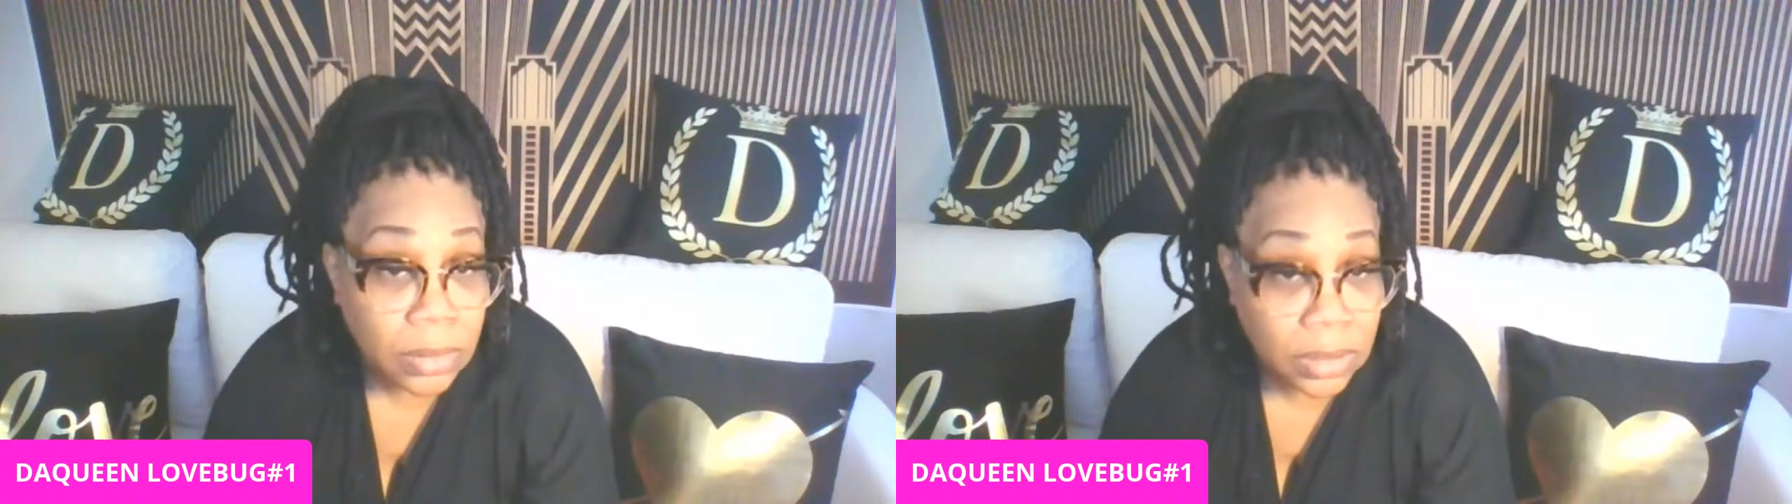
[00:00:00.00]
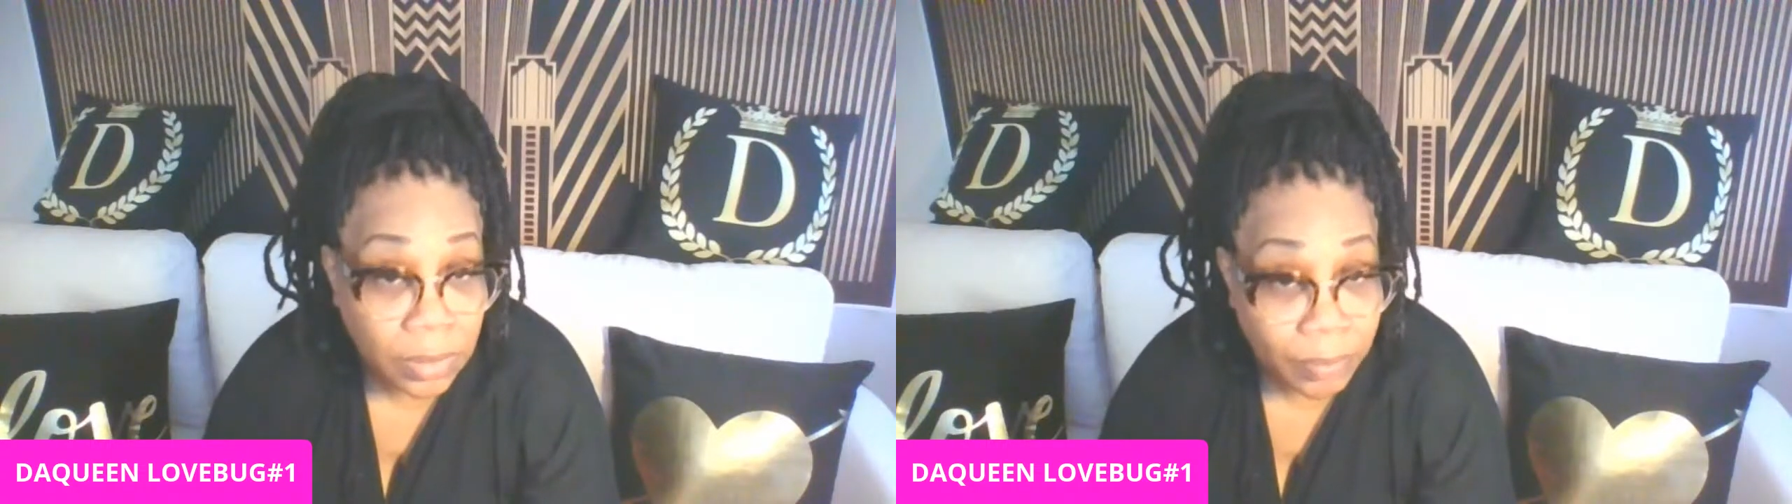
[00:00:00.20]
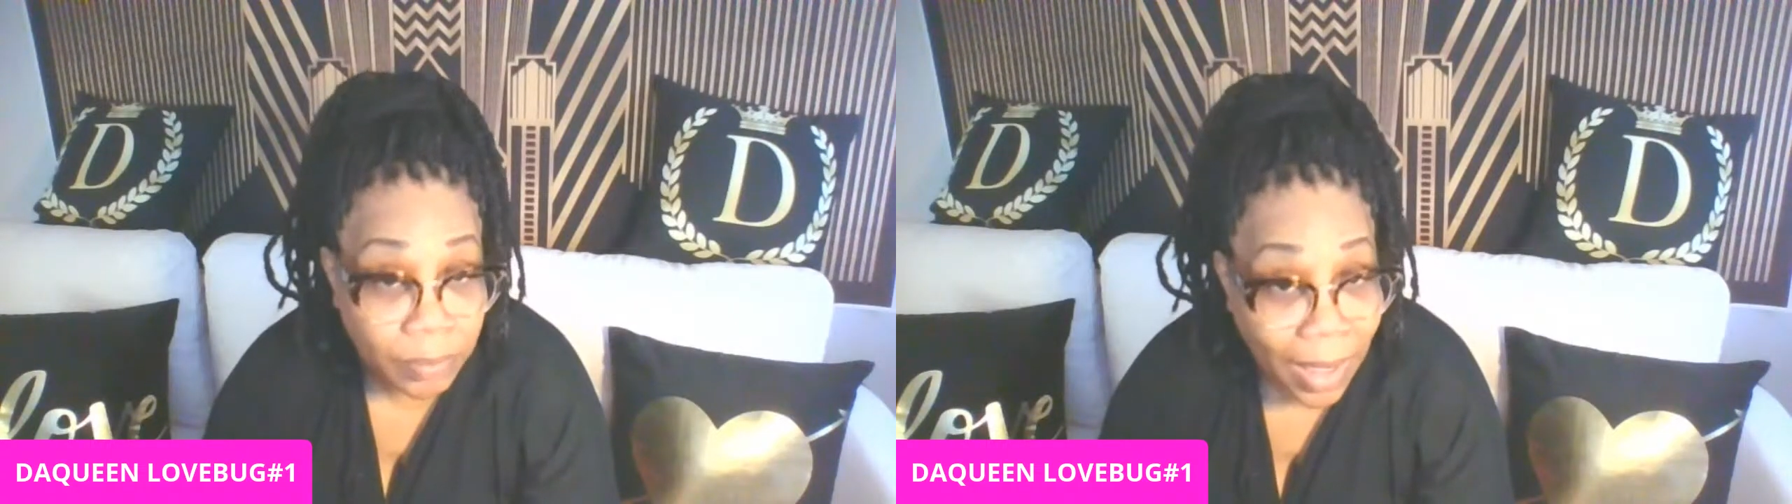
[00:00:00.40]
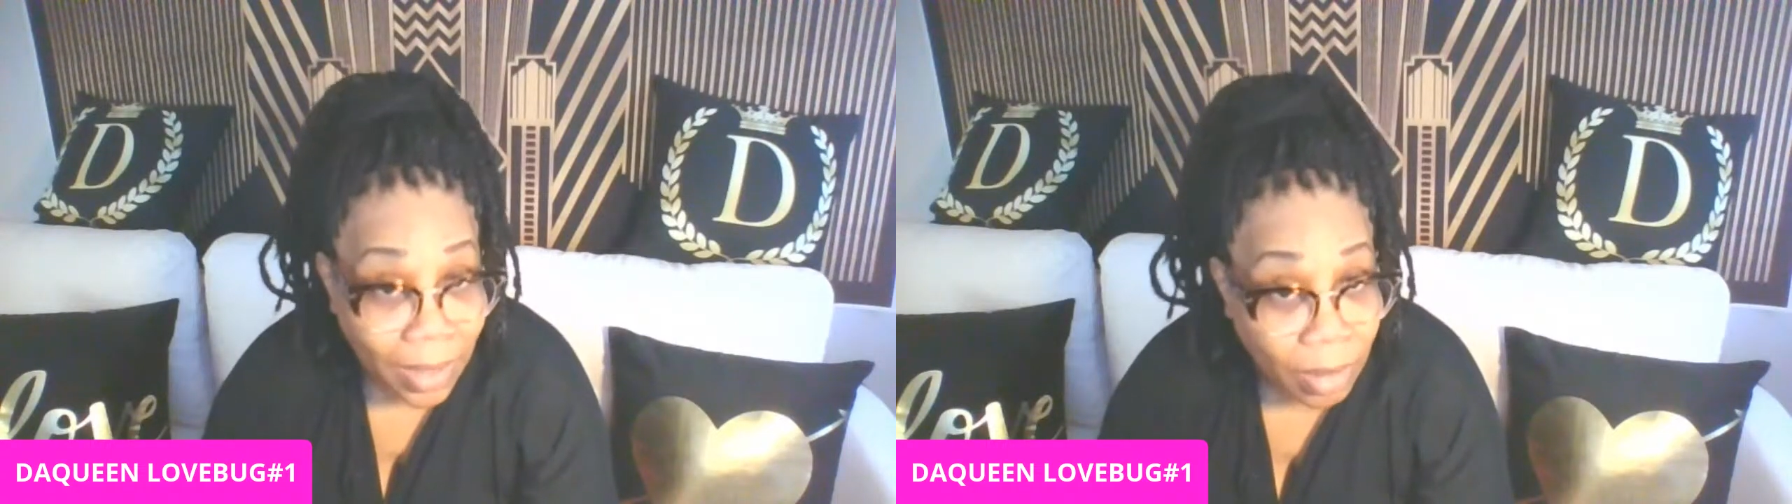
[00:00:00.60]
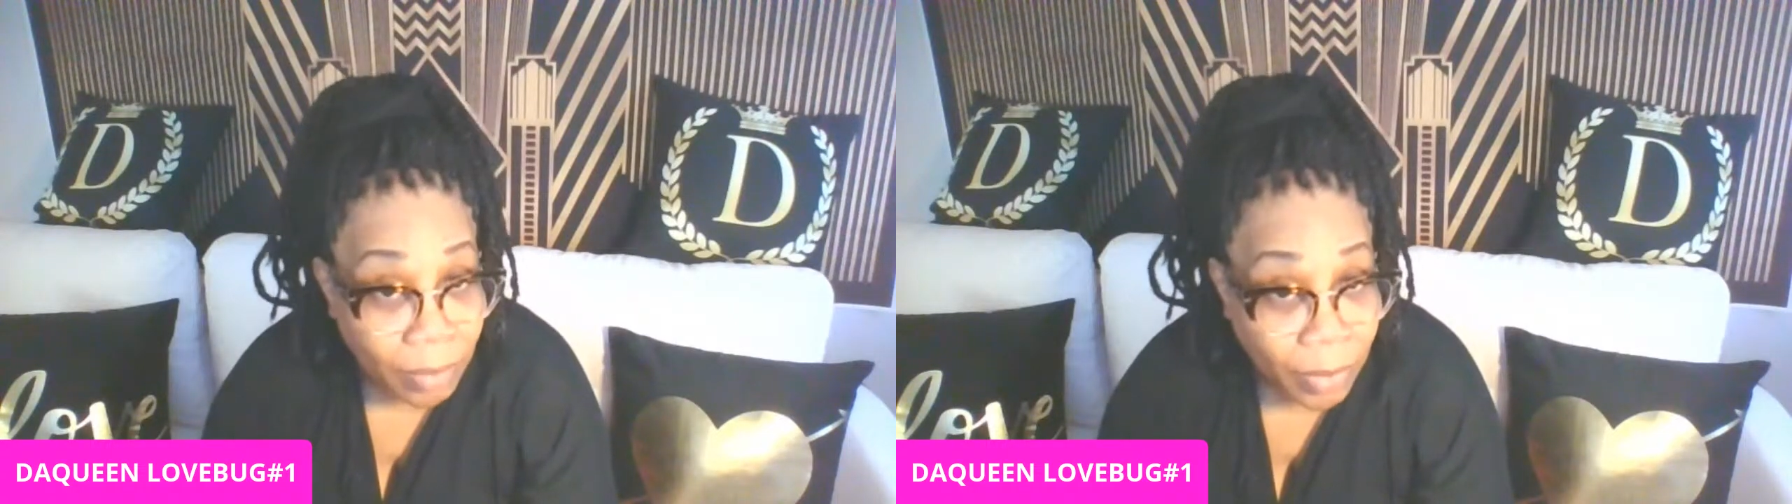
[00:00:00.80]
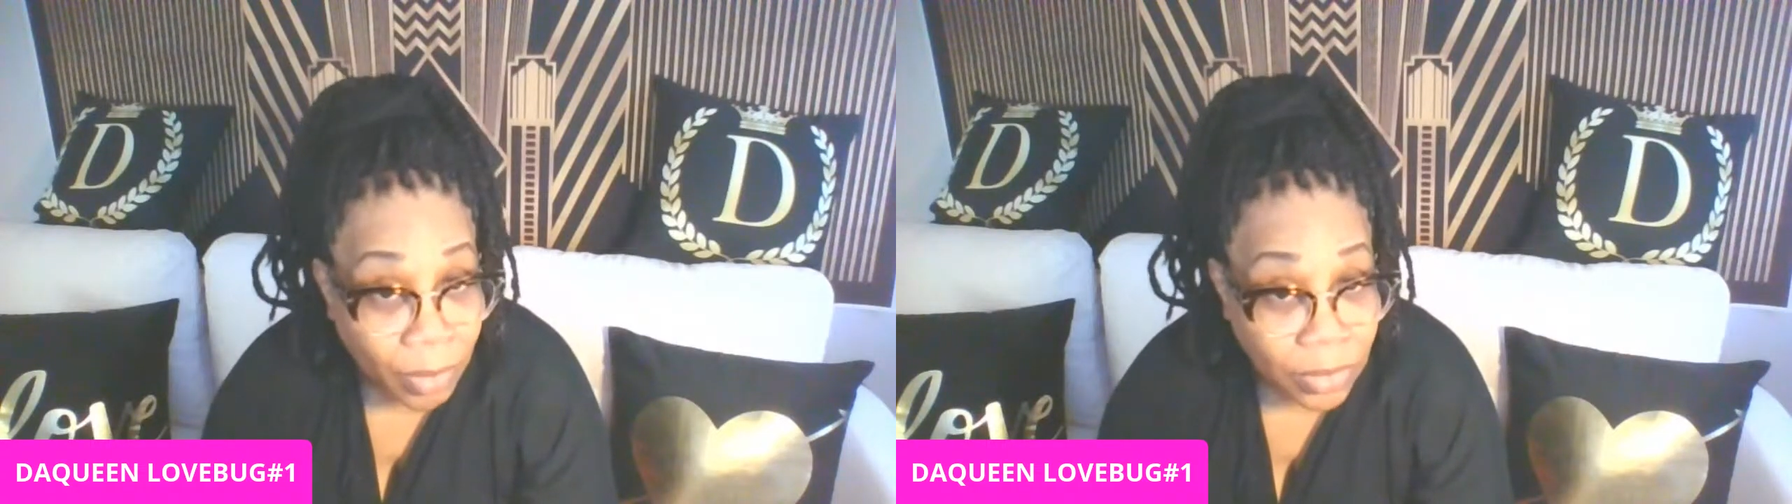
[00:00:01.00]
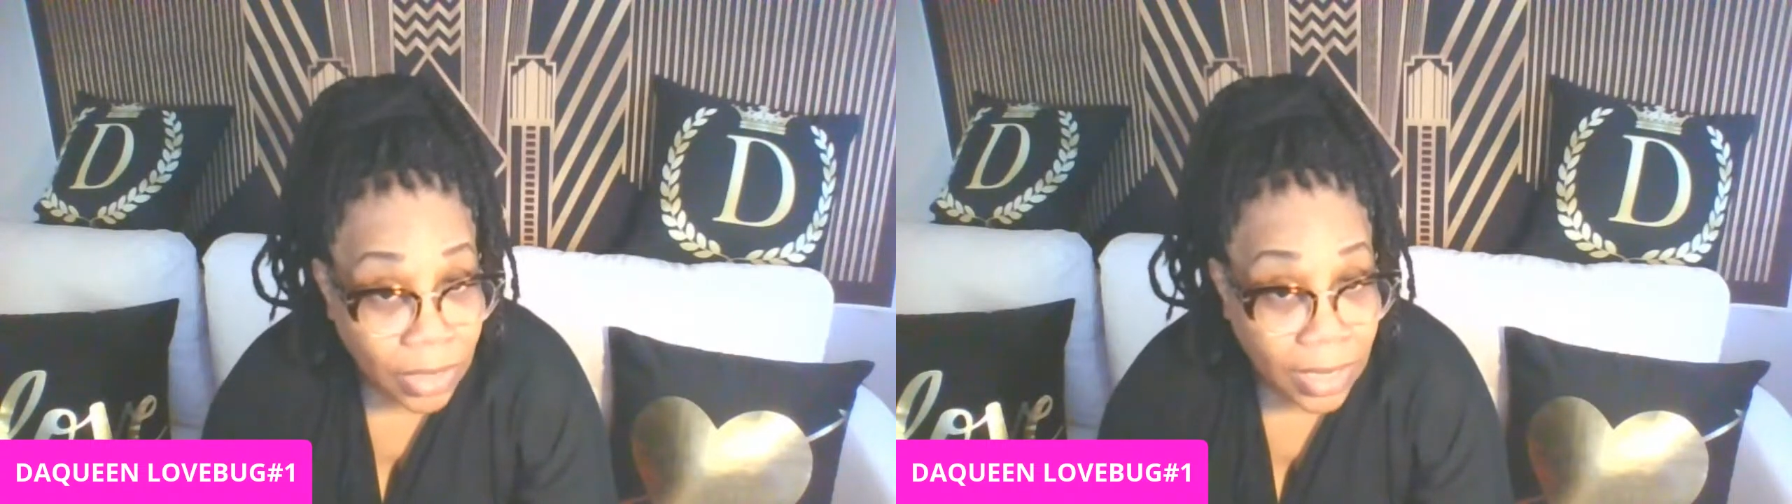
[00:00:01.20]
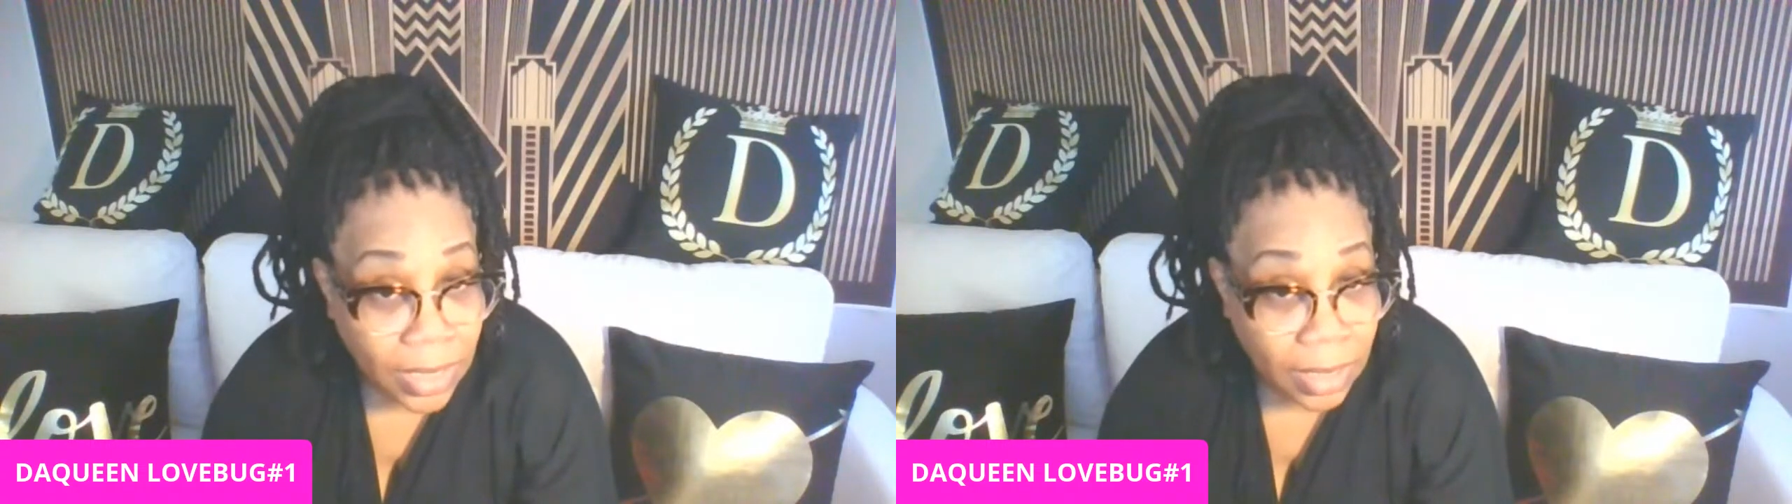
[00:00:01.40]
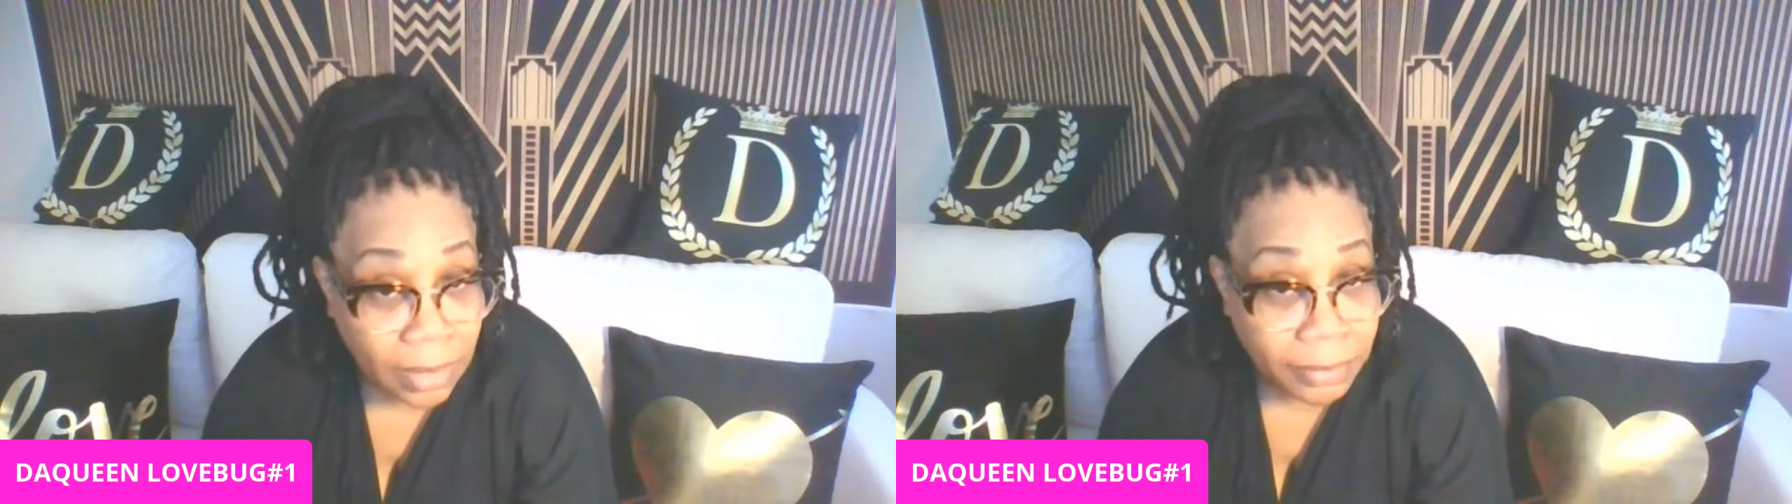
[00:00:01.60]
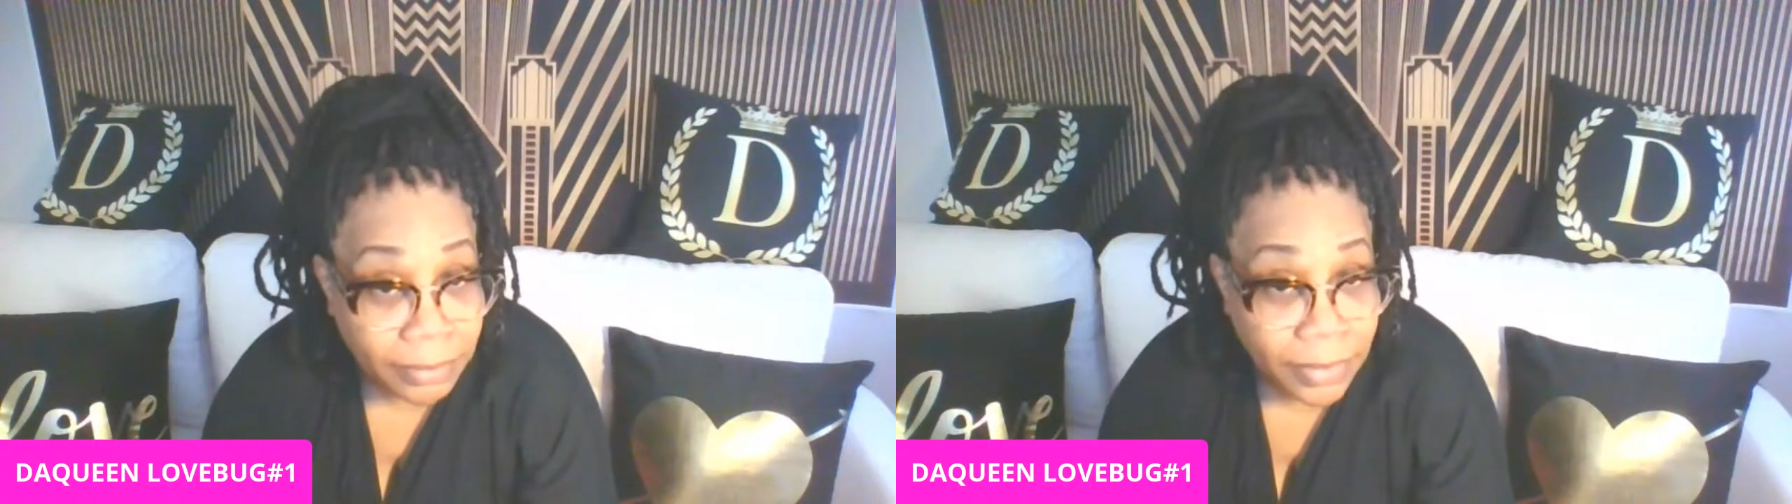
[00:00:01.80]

to buy her a birthday gift.